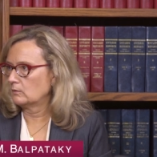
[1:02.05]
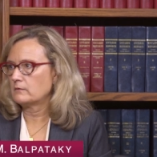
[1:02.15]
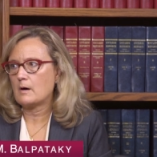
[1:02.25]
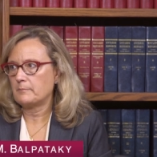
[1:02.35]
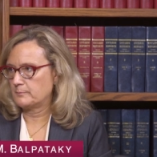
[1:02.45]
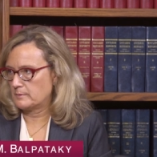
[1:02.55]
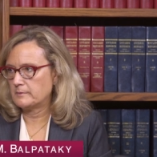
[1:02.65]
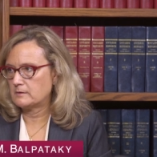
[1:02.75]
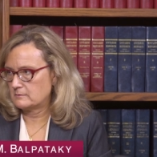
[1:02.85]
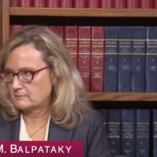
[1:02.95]
will not be
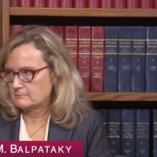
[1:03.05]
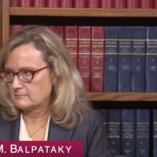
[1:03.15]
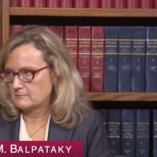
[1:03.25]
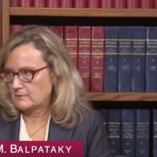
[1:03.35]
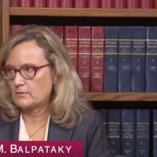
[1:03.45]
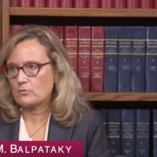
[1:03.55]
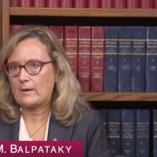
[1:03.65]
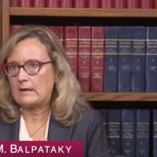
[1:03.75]
permitted. Okay. Okay, so